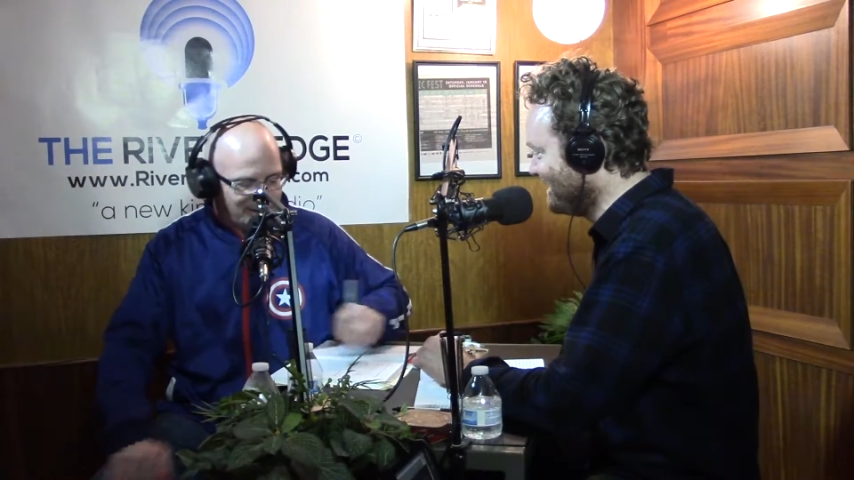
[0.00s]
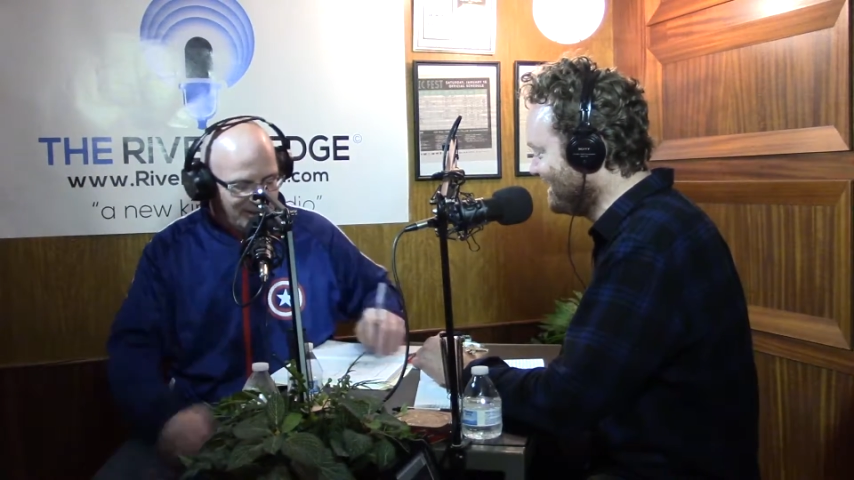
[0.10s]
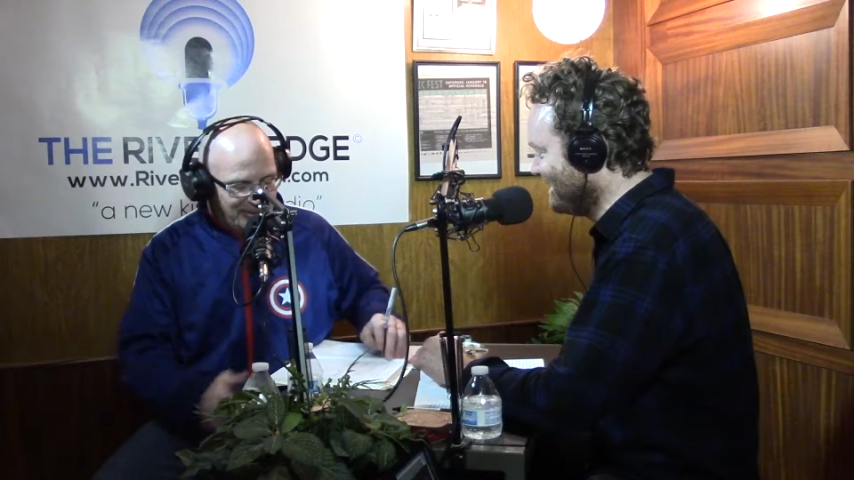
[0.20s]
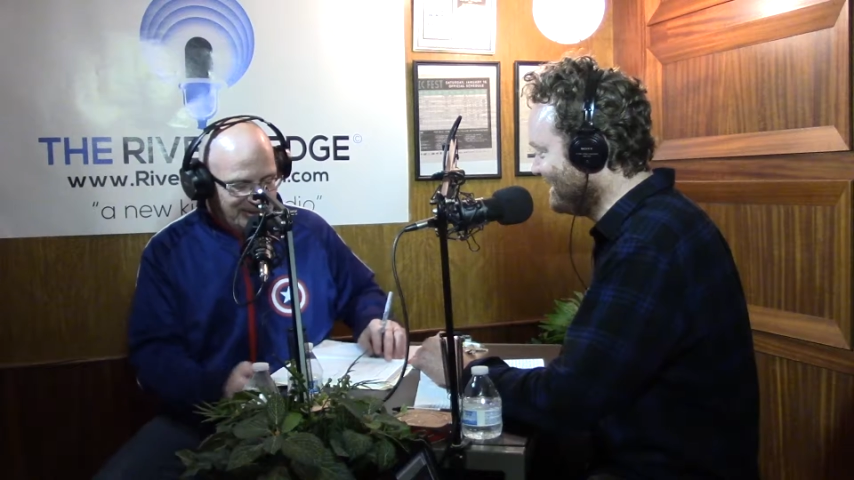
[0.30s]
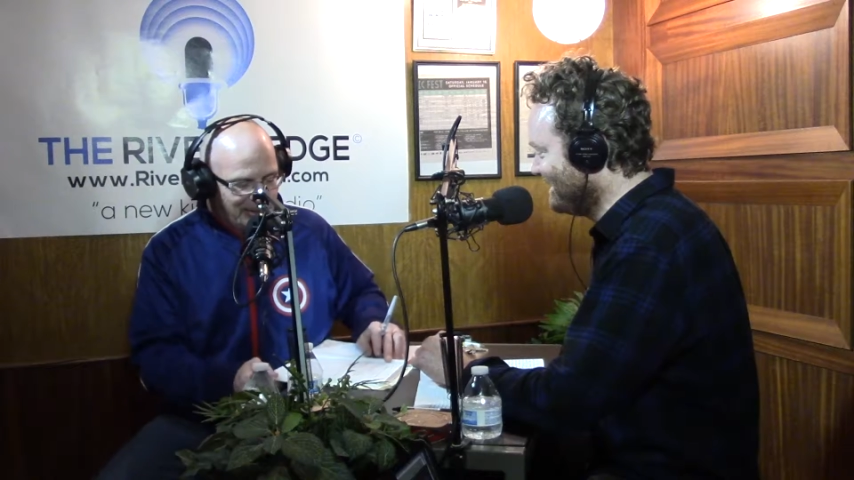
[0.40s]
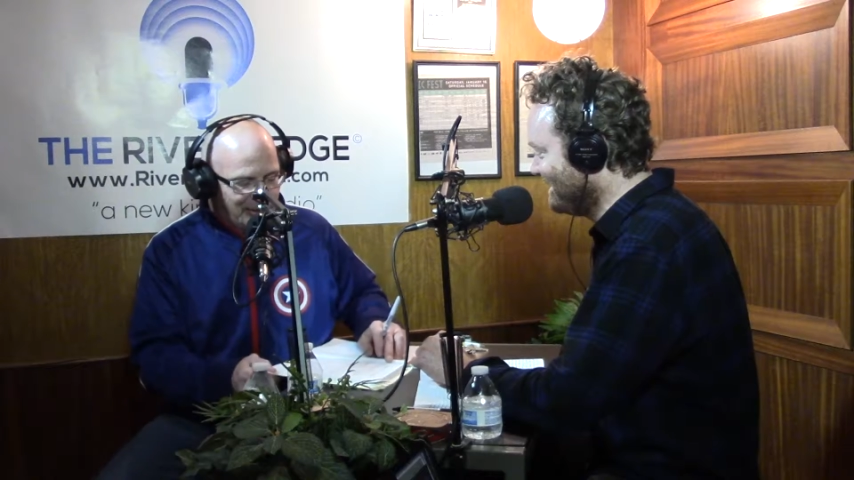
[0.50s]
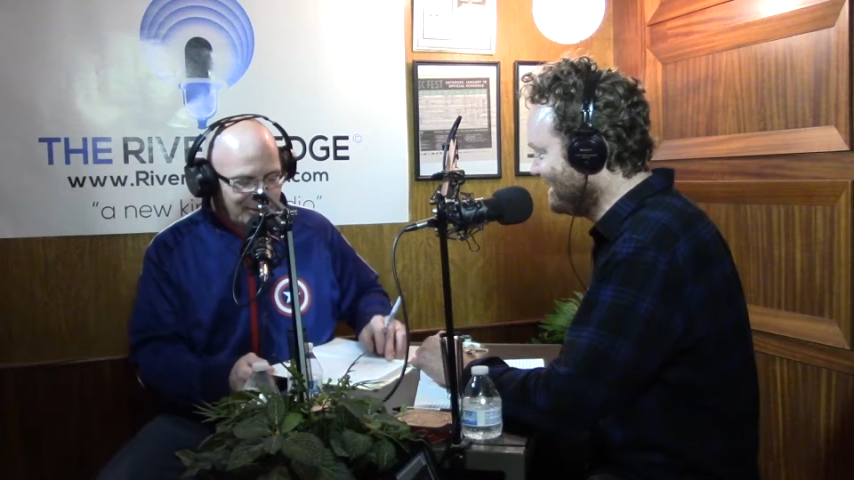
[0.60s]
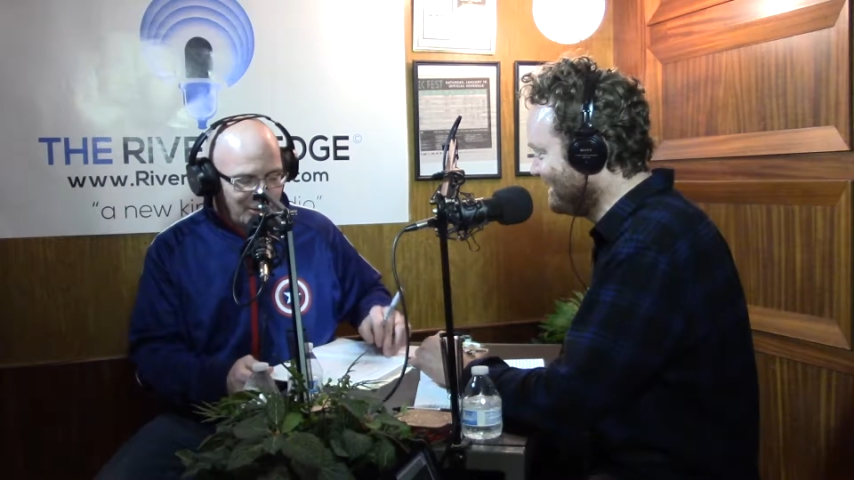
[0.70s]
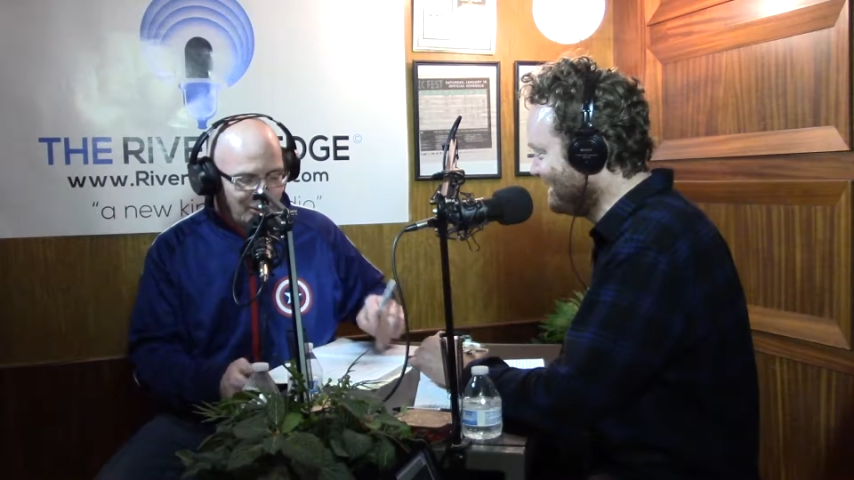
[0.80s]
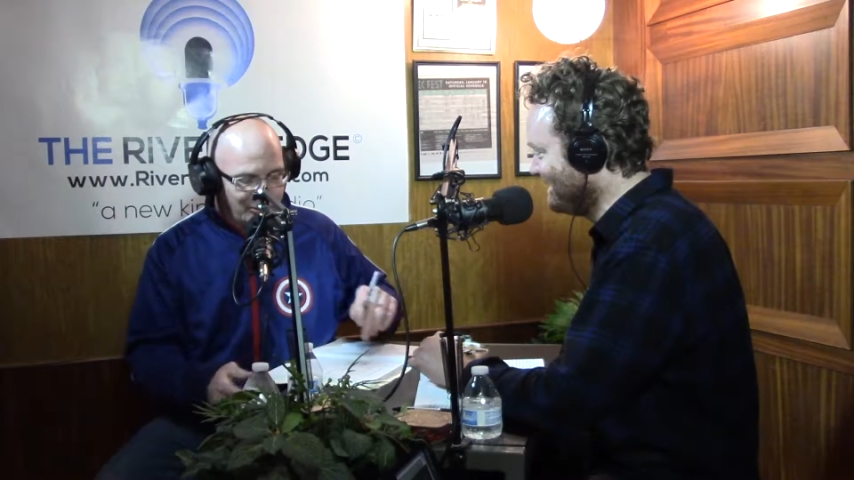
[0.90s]
Tom, because I watch
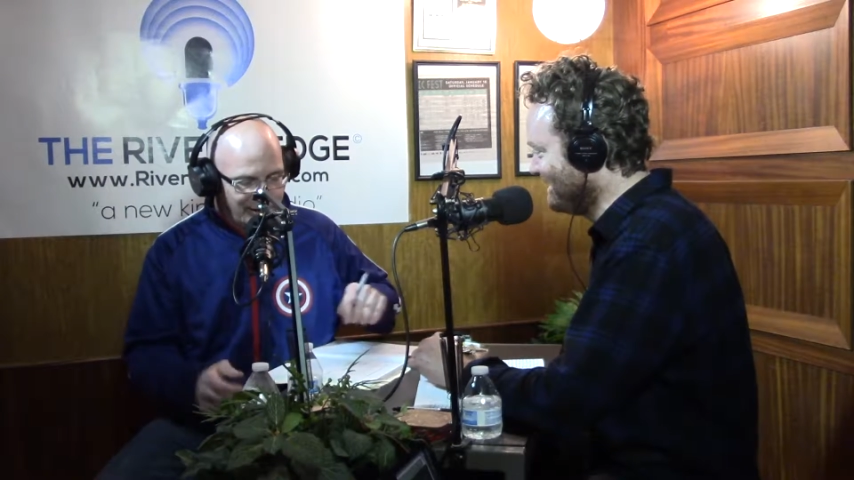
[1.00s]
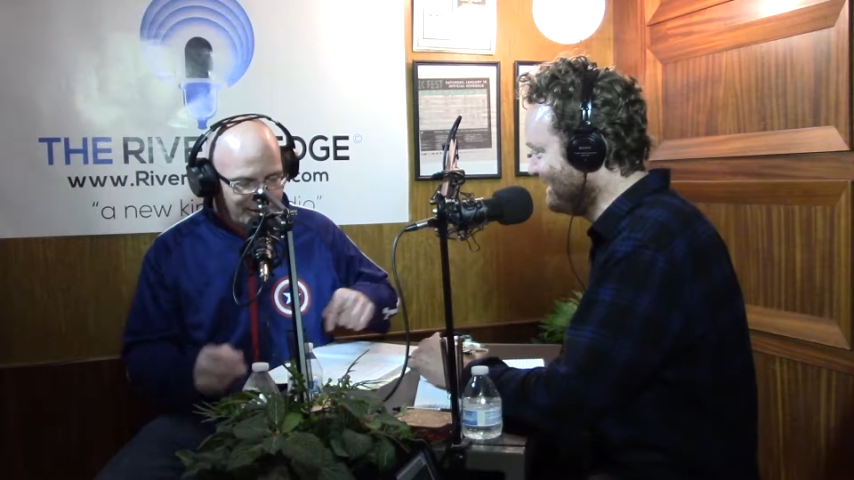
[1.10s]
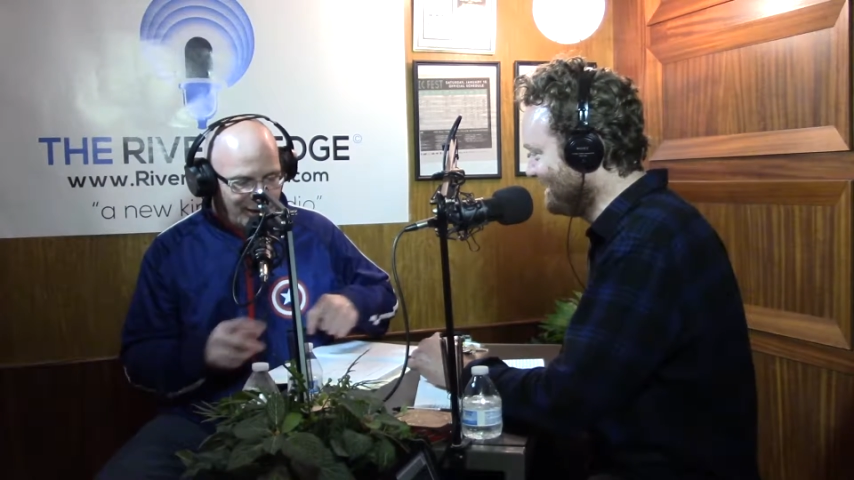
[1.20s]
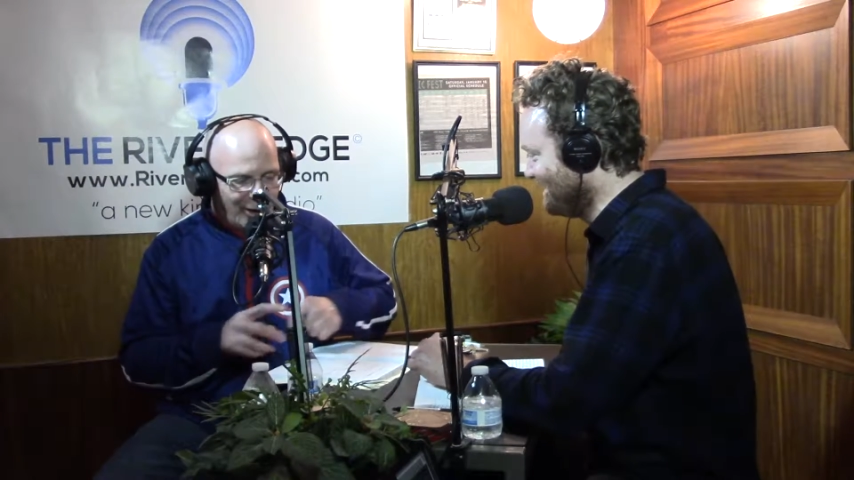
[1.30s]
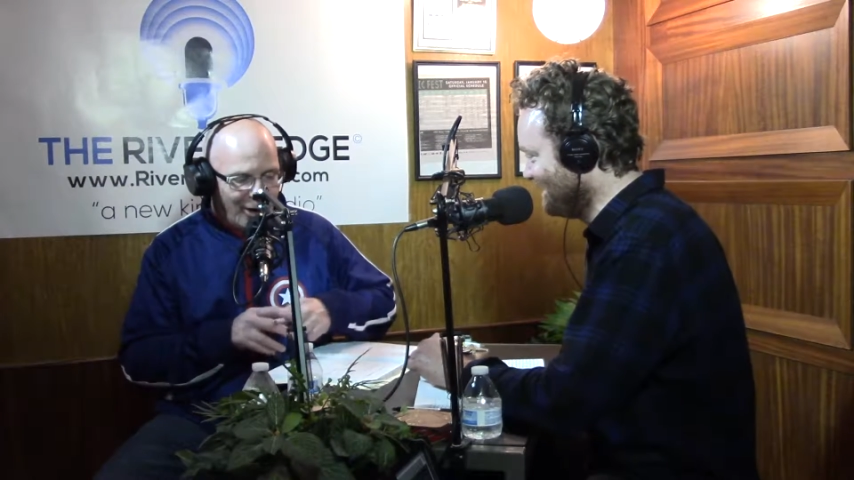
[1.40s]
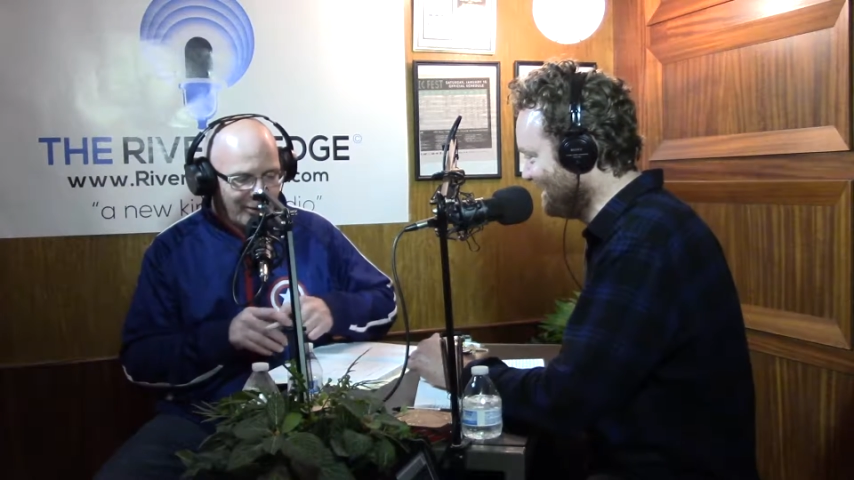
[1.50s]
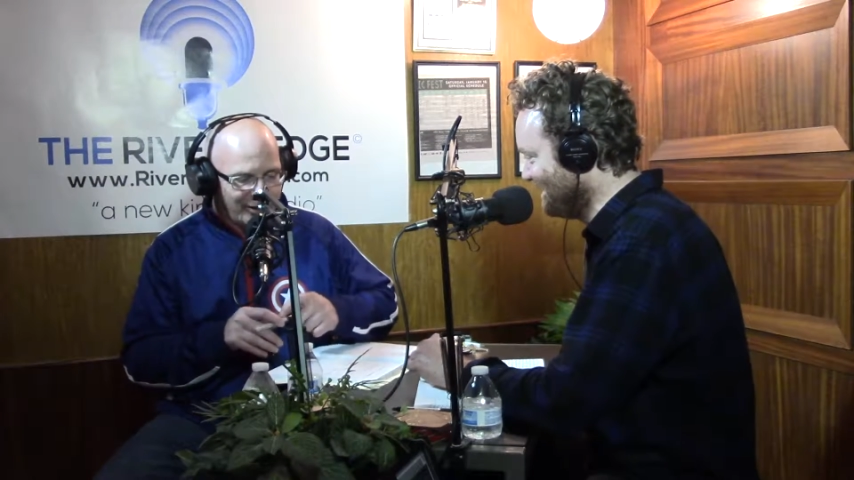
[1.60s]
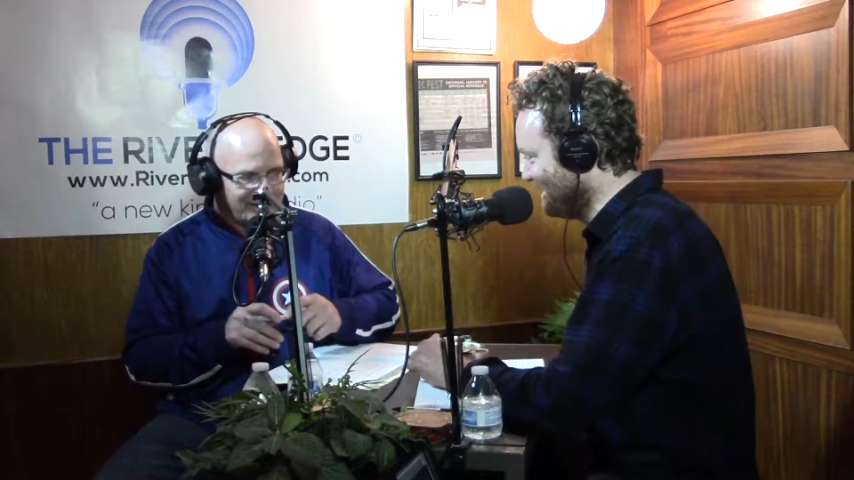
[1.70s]
Gold Rush all the